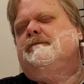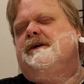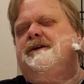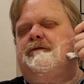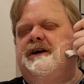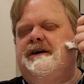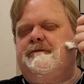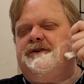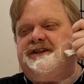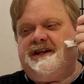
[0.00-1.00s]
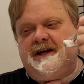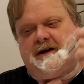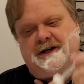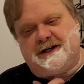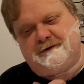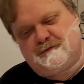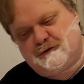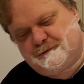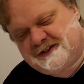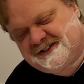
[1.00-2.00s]
I don't have one to carry
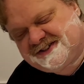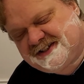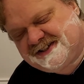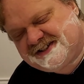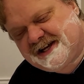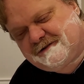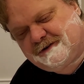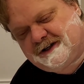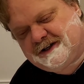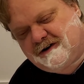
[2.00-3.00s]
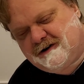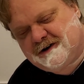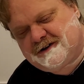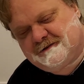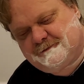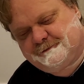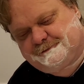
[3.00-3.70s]
anymore because things got really hard and